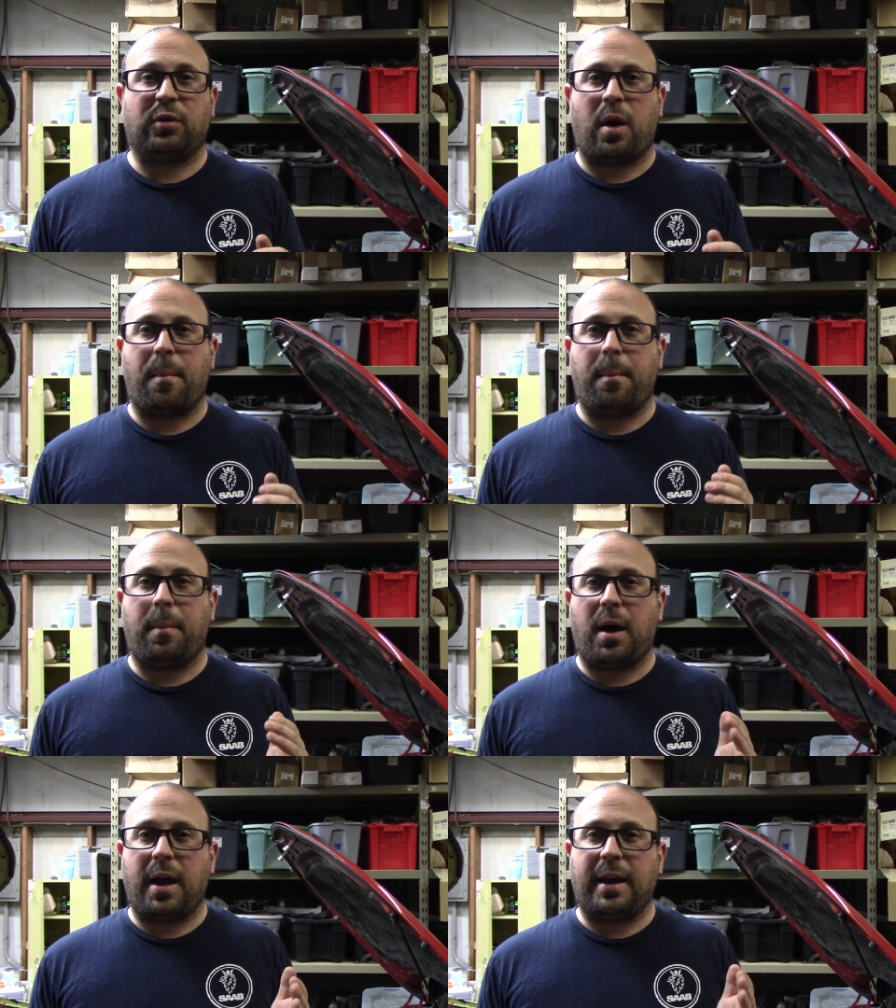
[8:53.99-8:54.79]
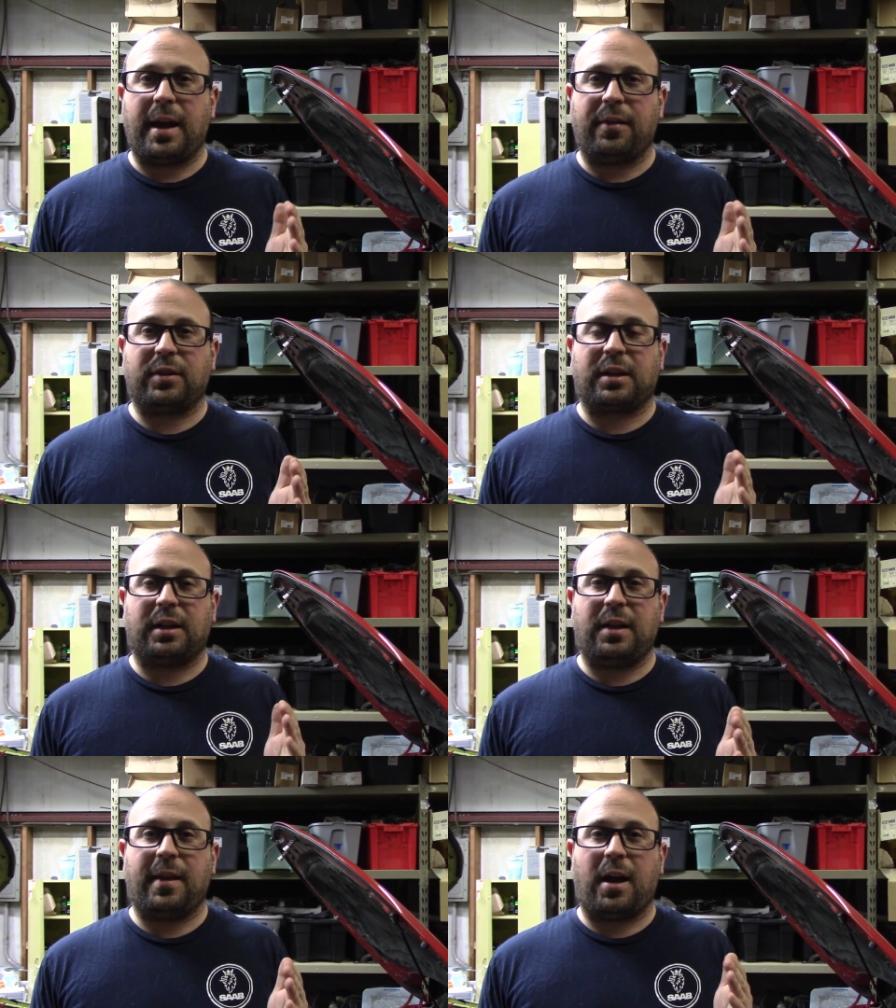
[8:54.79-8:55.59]
so I might have to
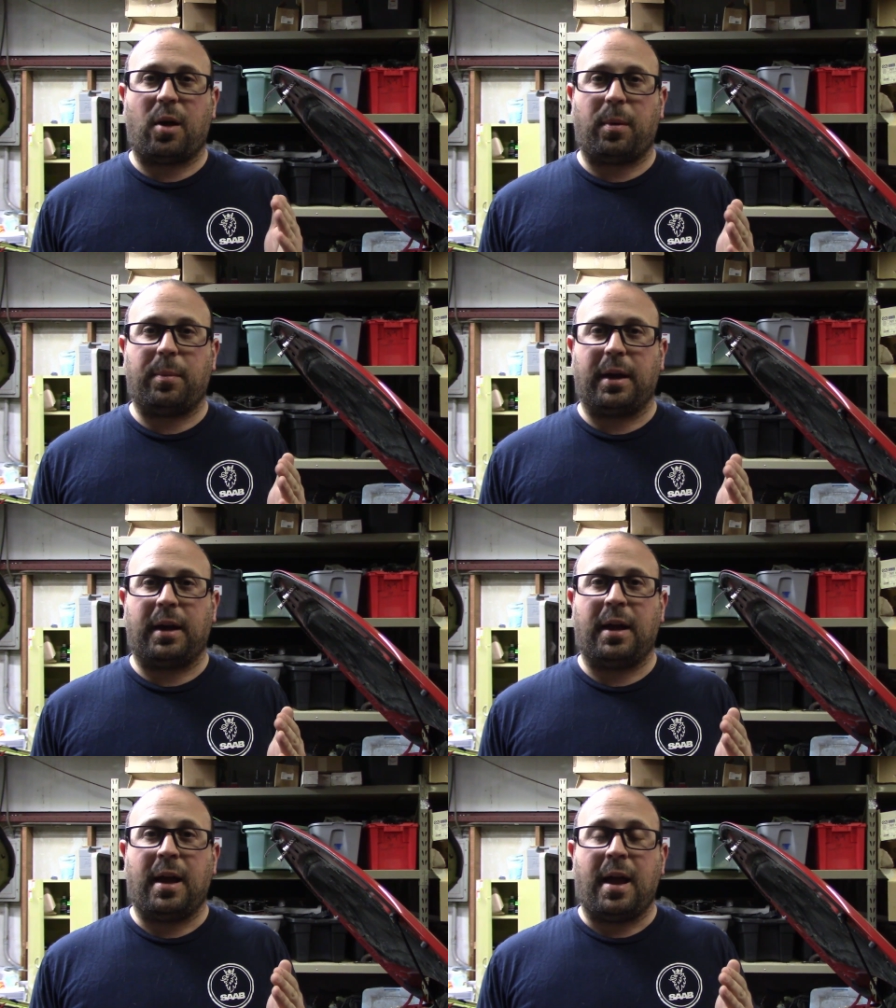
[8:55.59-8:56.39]
clean that up a bit.